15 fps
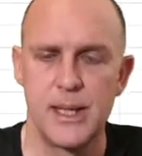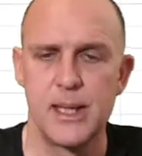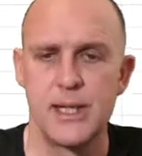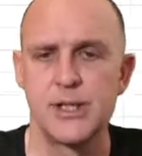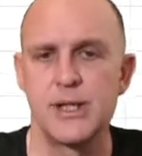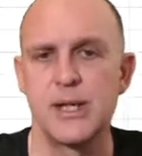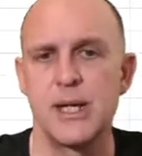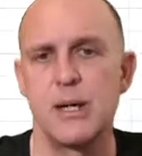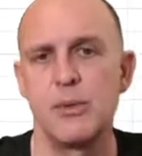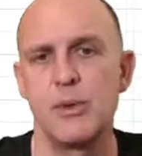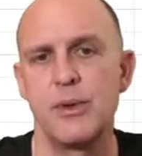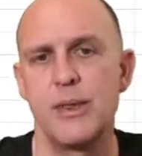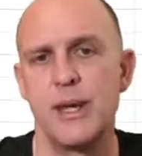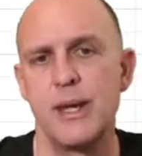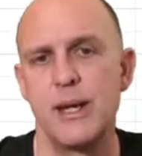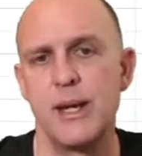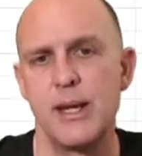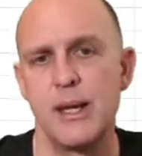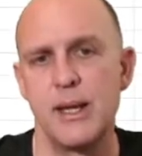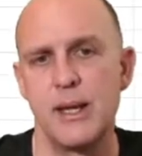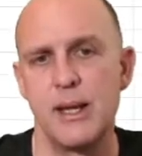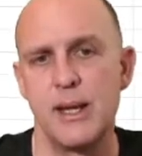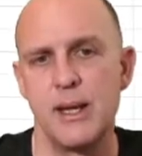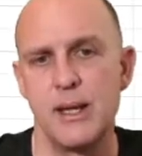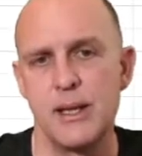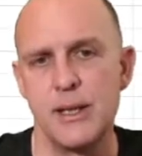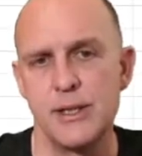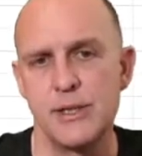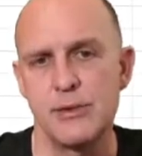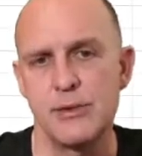So that will then
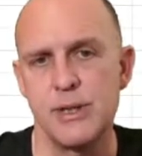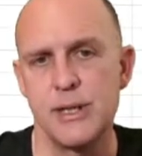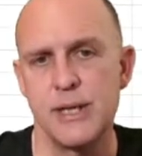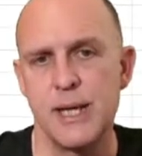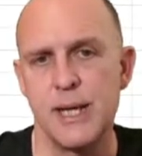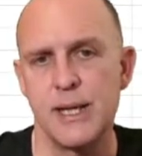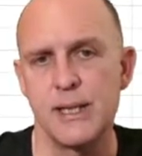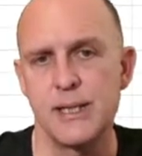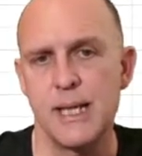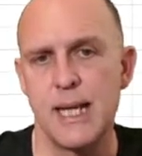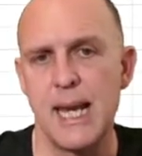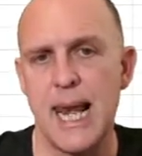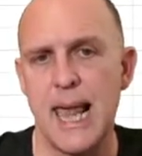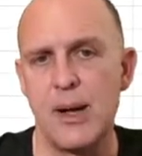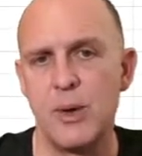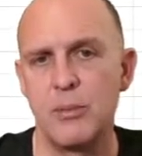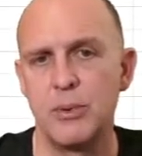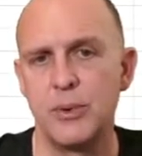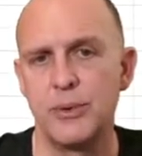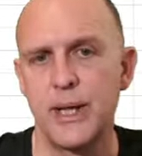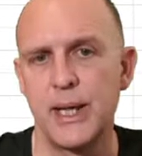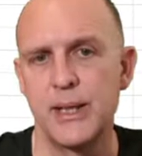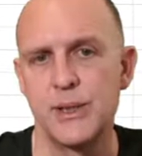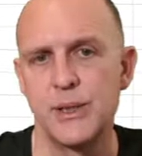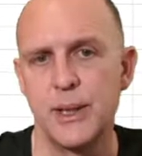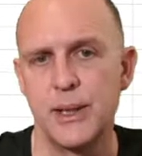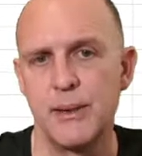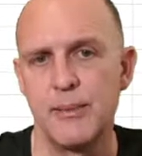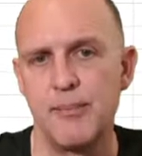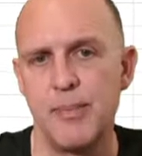iterate that as allowable
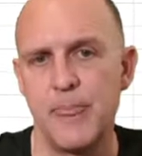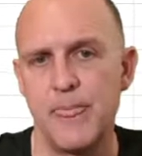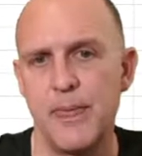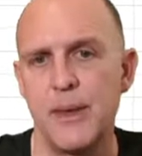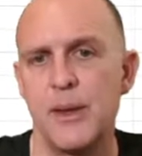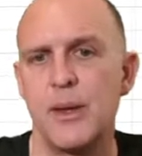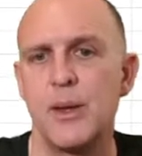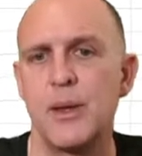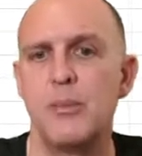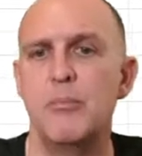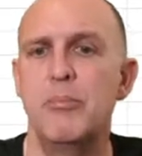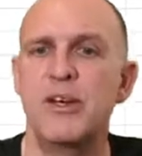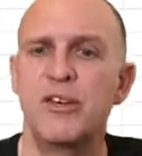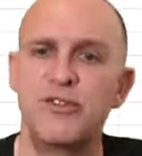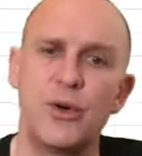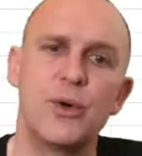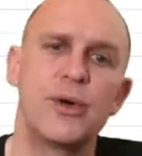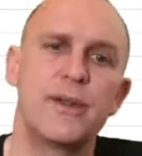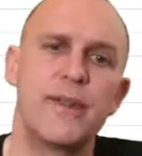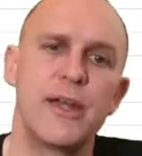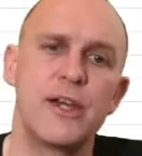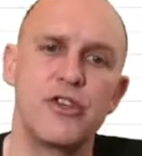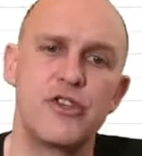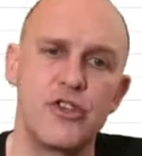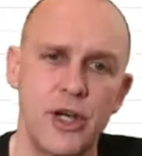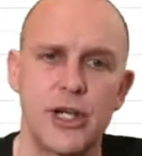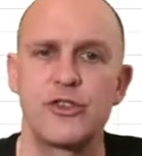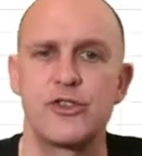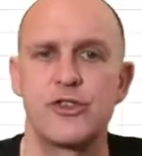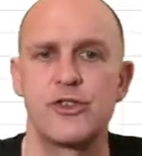data before it then
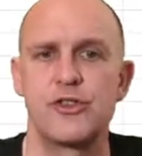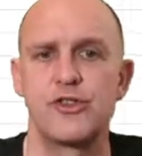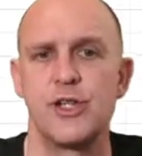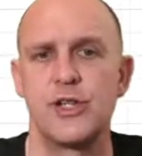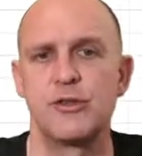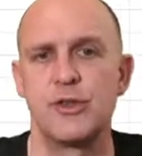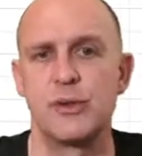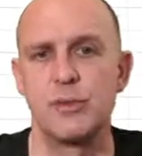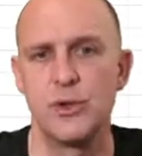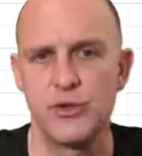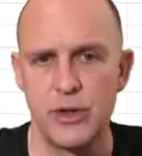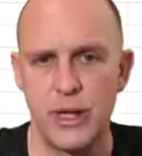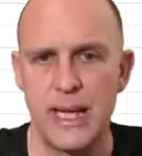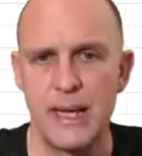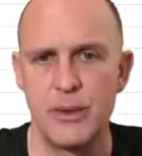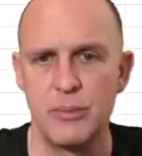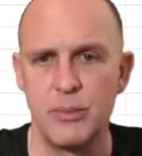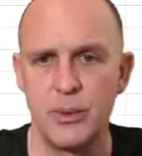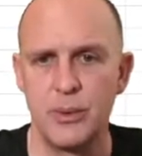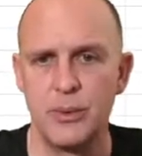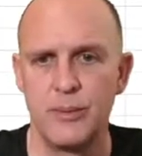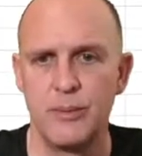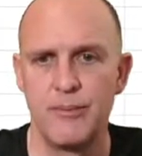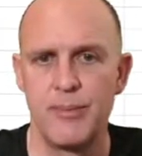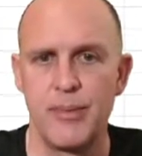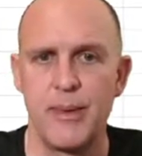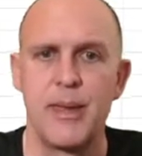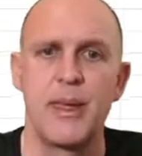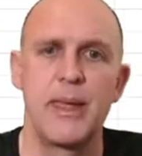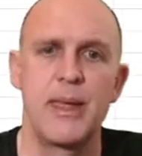checks to see if it was allowable,
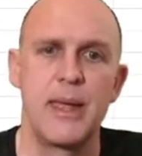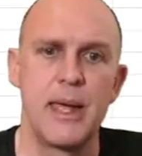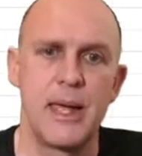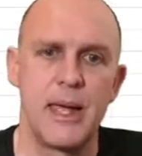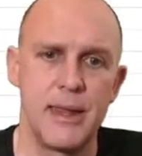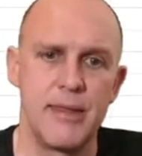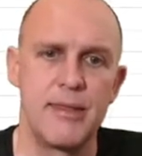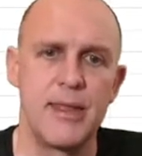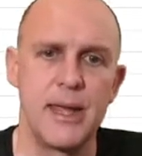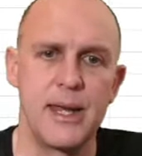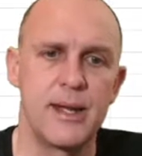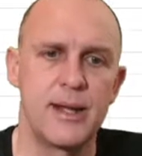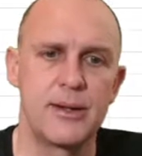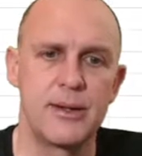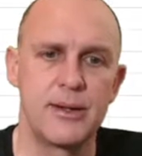and then it